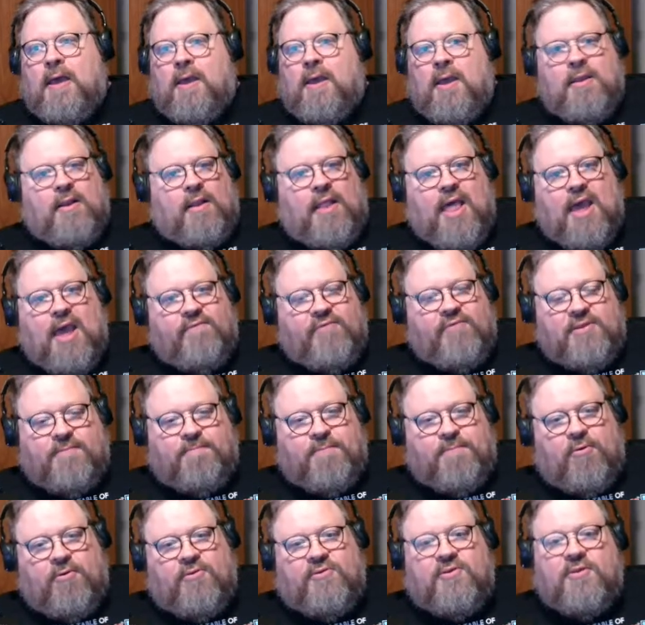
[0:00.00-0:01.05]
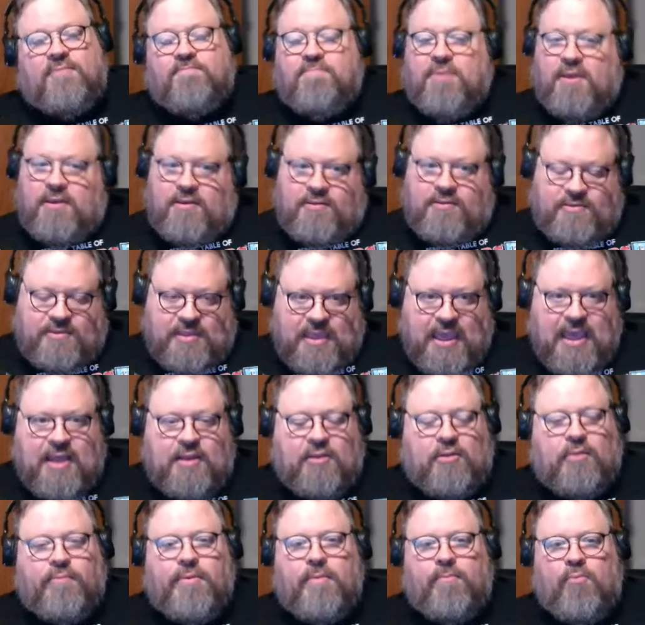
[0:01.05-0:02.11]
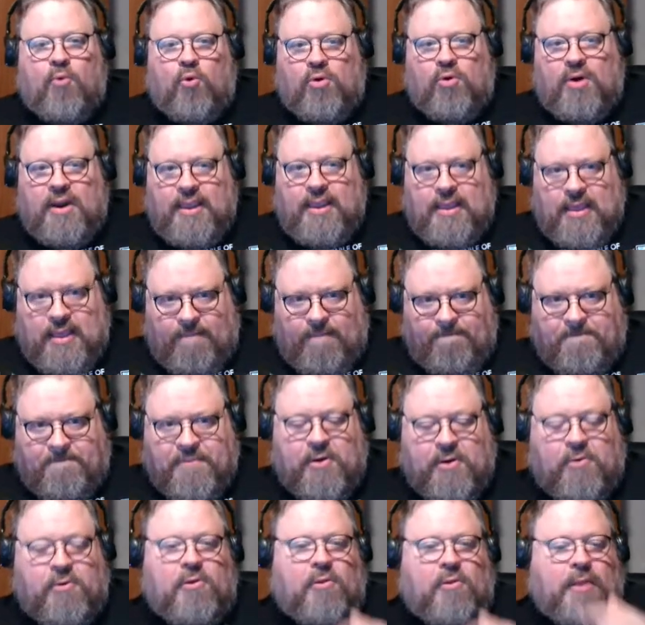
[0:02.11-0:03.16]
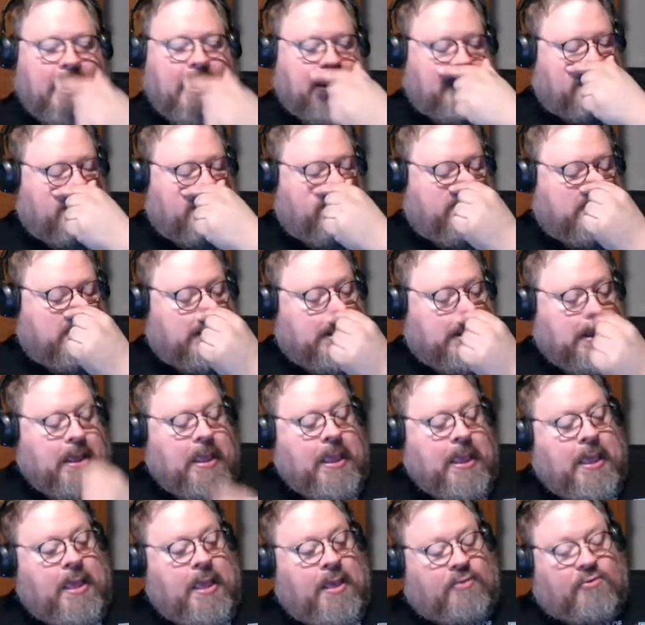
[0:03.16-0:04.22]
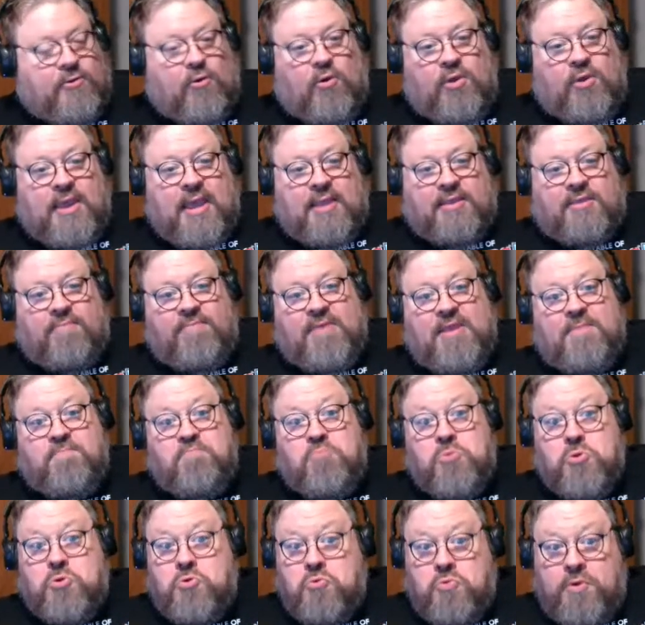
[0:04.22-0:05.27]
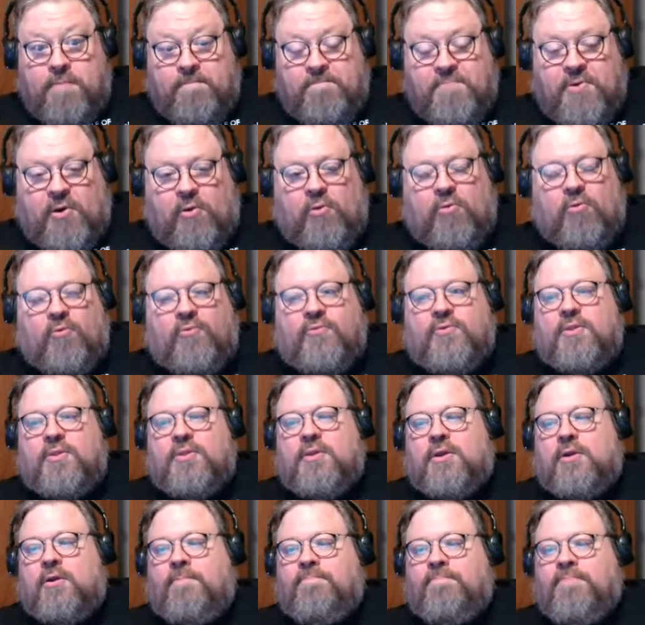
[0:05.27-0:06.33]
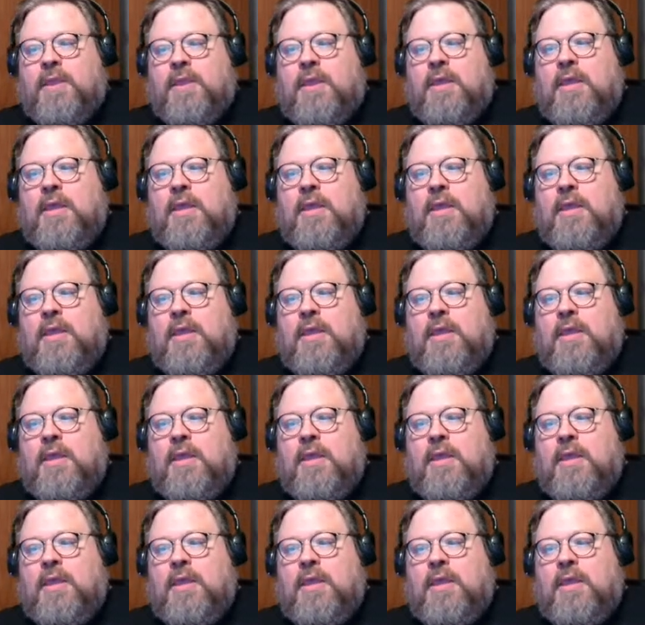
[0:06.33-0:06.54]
in a lot of his appearances, but he's had a little bit more Imperial activity. So he got to meet new Imperials in there.